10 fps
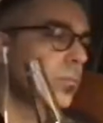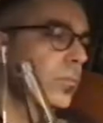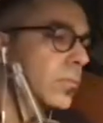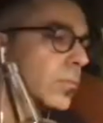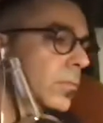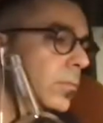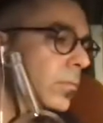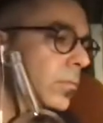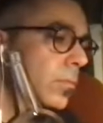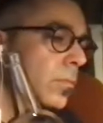
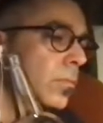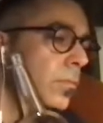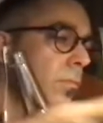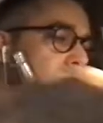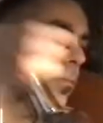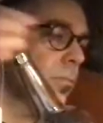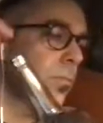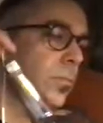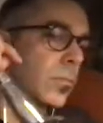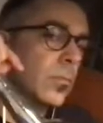
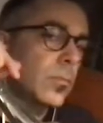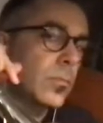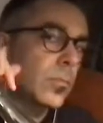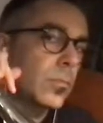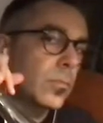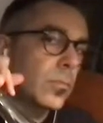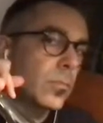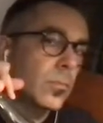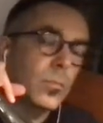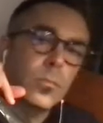
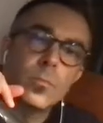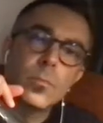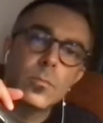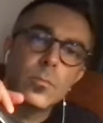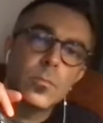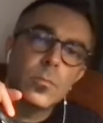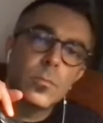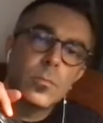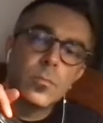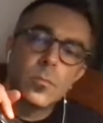
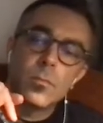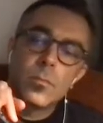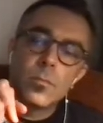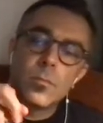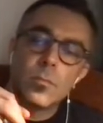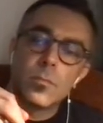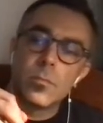This person isn't speaking.